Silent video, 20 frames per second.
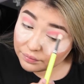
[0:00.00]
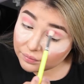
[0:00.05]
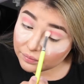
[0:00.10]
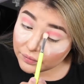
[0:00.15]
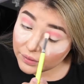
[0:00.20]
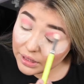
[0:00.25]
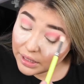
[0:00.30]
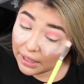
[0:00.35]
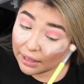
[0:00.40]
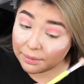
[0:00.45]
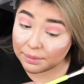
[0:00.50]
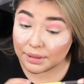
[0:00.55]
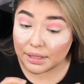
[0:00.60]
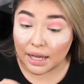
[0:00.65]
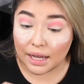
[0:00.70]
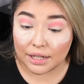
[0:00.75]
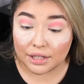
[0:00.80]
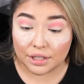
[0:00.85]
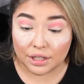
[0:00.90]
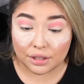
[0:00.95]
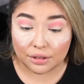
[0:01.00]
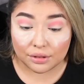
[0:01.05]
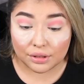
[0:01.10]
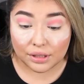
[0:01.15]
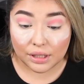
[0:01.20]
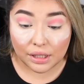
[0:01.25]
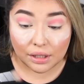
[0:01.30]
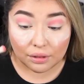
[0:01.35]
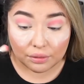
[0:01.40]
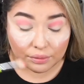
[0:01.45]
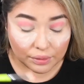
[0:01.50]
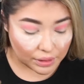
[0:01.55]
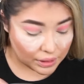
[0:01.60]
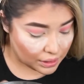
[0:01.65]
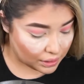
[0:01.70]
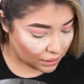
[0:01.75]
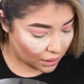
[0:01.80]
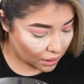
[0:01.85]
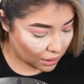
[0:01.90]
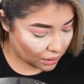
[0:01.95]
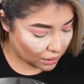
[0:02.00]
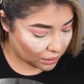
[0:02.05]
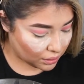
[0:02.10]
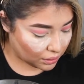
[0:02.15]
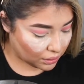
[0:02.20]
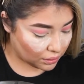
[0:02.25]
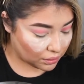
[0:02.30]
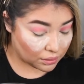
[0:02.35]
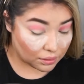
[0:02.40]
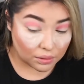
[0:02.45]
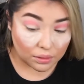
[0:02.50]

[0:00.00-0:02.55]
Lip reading: It helps the eyeshadow stay on really long.